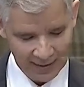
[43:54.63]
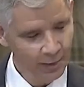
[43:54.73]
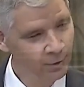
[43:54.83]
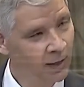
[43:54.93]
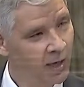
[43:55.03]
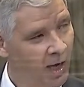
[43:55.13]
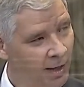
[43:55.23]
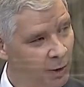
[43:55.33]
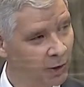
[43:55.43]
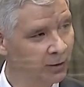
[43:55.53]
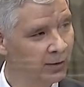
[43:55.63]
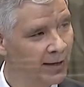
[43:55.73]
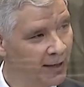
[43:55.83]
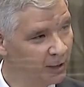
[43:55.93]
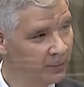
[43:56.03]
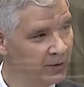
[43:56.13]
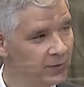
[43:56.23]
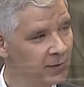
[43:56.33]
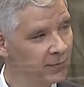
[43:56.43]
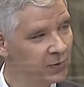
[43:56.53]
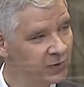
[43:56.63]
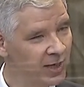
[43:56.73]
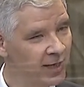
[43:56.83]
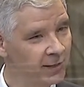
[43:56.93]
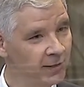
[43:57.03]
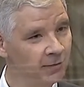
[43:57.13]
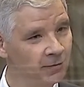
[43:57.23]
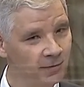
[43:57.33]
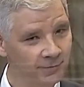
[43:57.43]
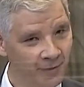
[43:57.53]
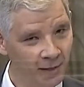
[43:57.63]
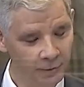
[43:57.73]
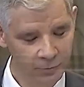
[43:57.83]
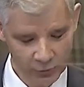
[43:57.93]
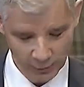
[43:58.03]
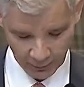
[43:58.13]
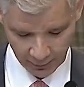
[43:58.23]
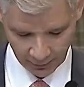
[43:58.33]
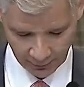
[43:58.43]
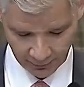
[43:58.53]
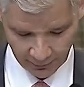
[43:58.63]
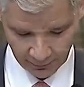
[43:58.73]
allowing other elements of society to follow suit.